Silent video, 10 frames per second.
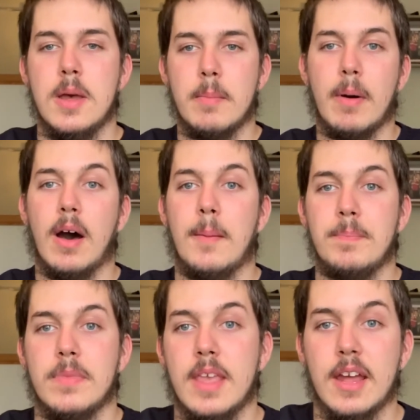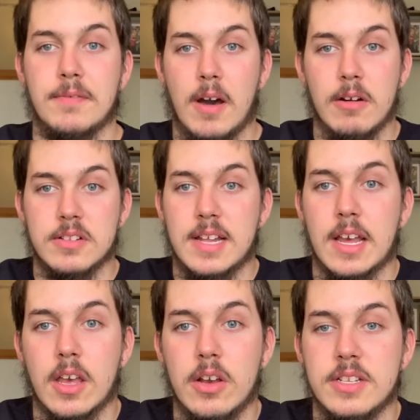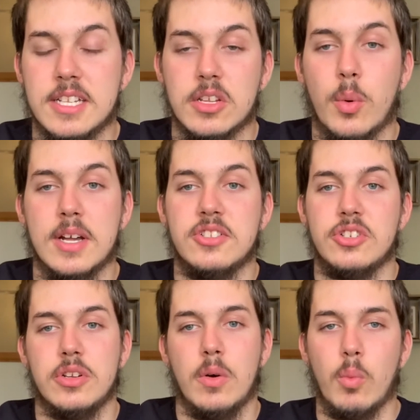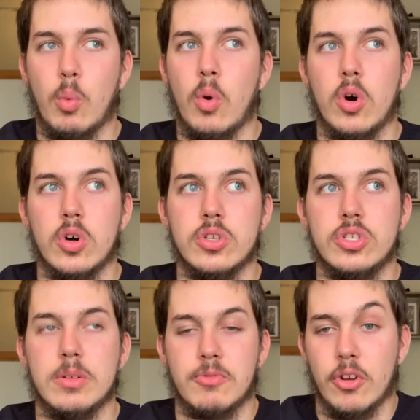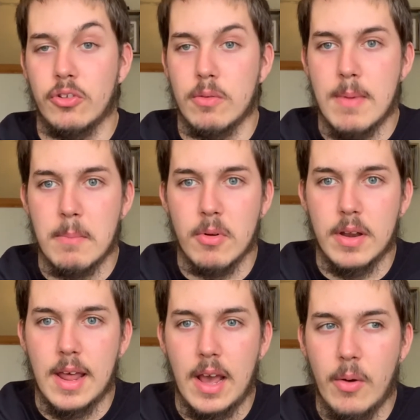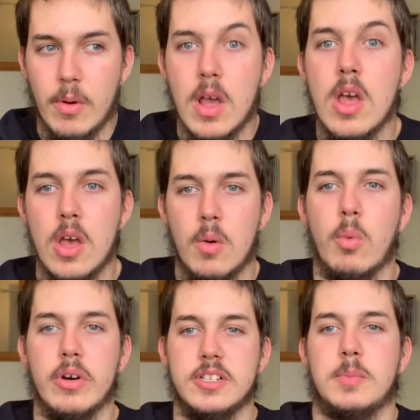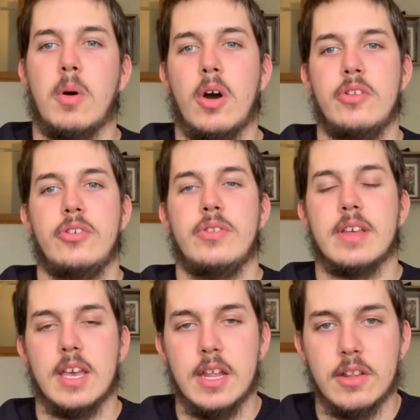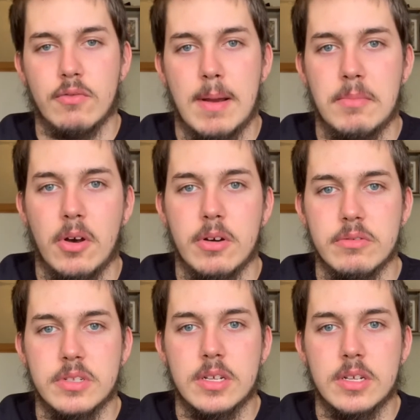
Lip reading: But yeah, as far as that goes, his question was, I'm trying to remember it now, what inspired you to get into reptiles?